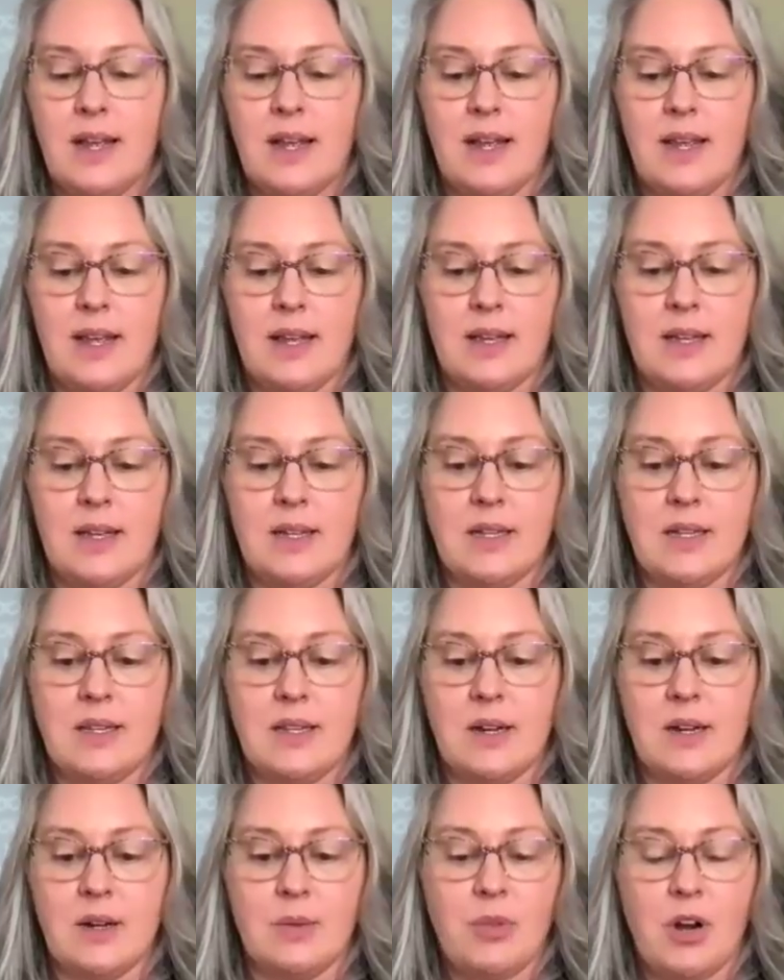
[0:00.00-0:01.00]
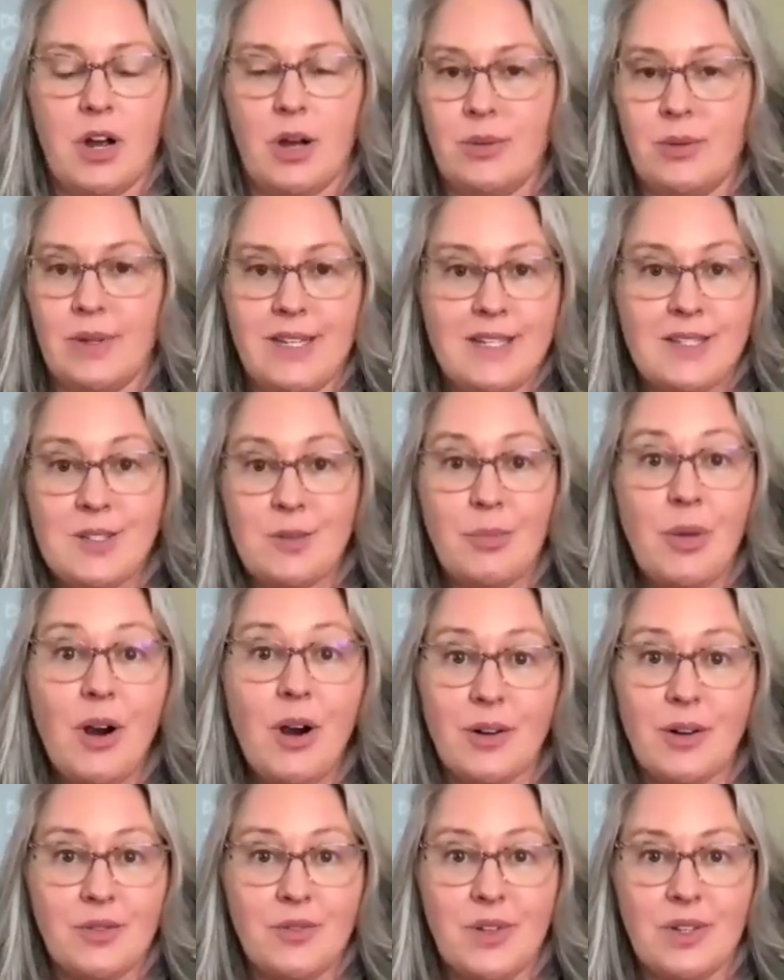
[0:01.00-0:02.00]
And there probably is a
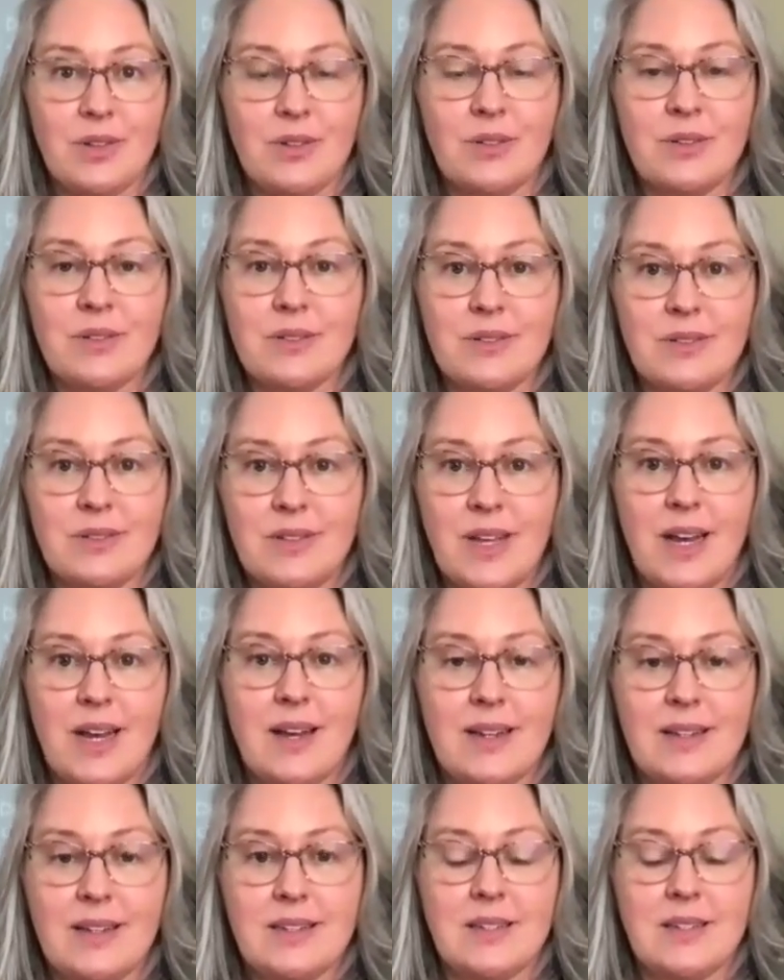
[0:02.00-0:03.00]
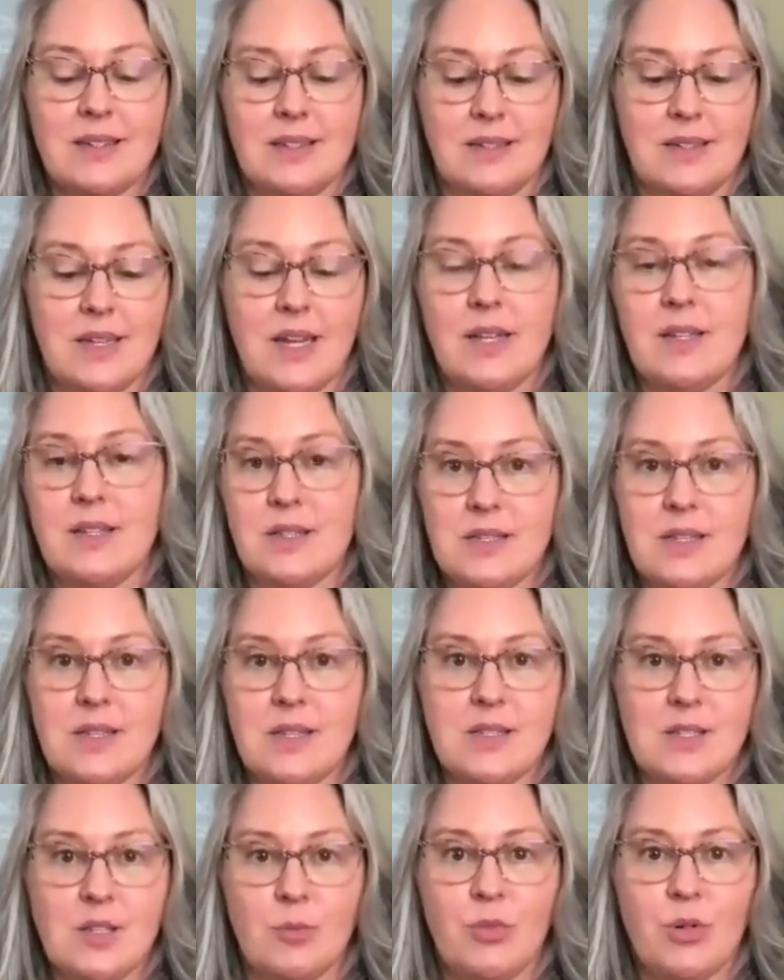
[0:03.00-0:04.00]
part of you that does
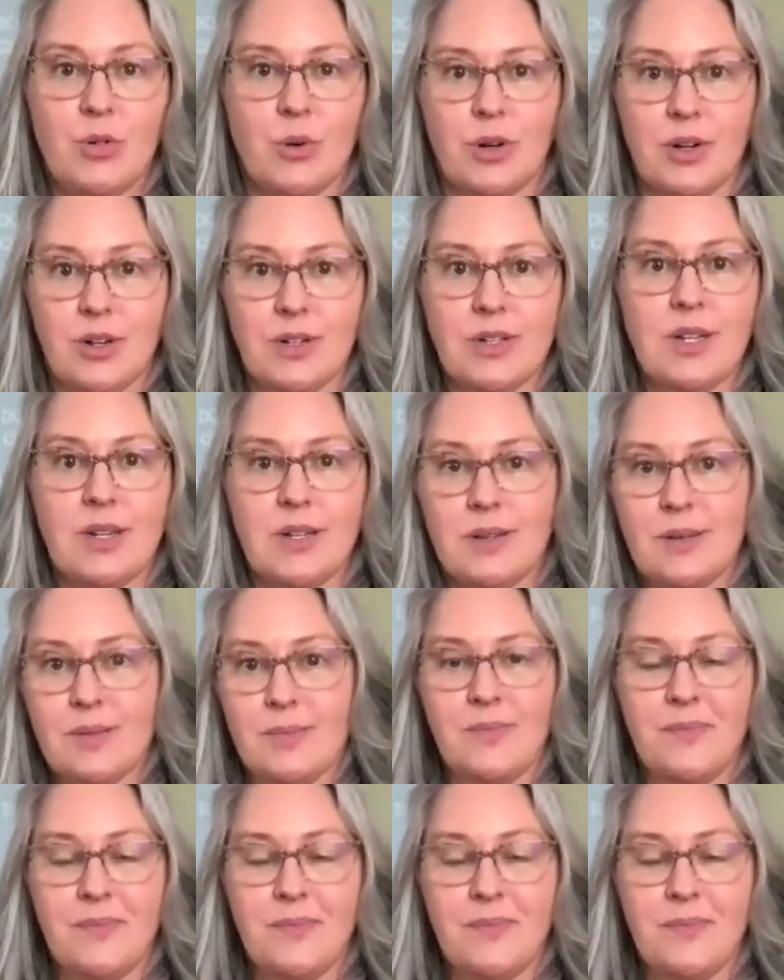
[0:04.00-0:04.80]
support